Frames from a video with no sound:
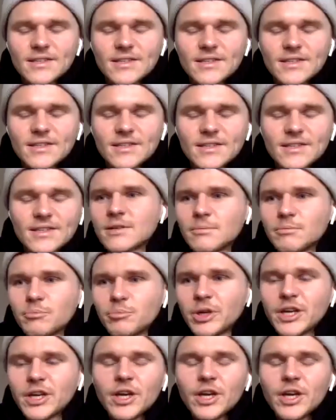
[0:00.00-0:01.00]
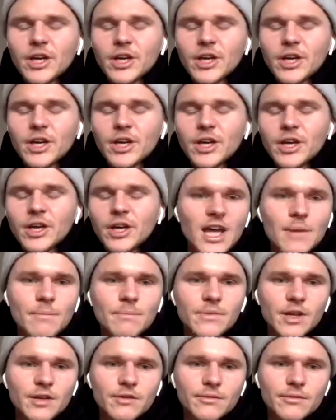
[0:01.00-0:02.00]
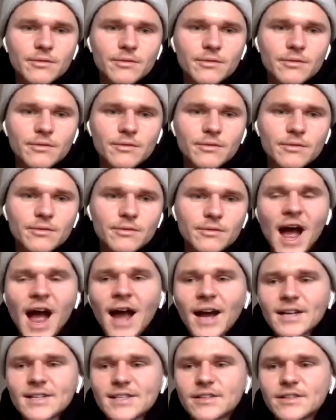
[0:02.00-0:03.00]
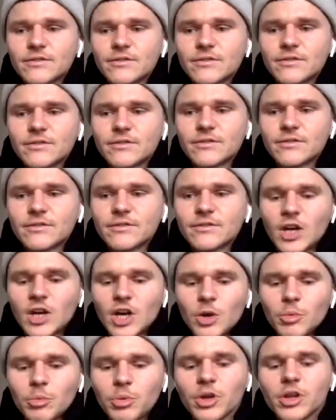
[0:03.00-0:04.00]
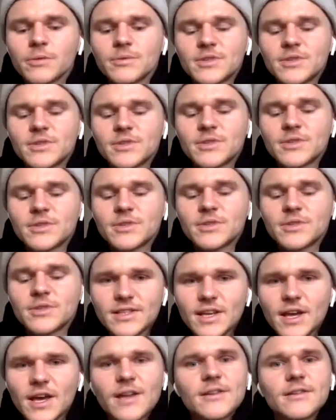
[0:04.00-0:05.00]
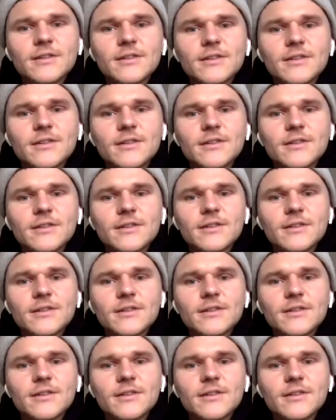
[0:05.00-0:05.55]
It's a big commitment for them. They've actively put themselves out there and said,